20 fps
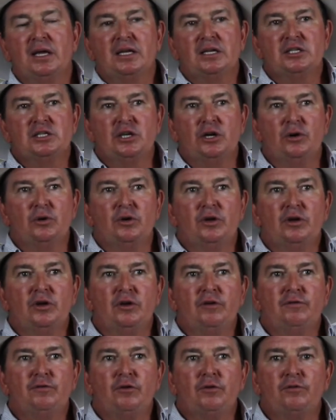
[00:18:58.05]
So
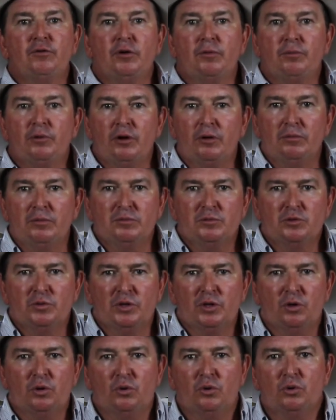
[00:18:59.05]
if you've got problems
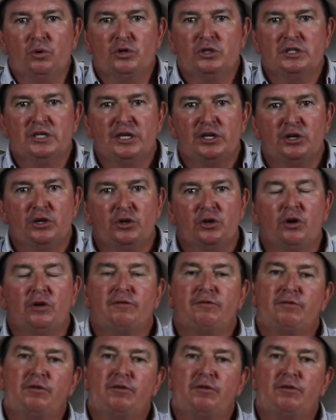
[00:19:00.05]
with a horse and you're not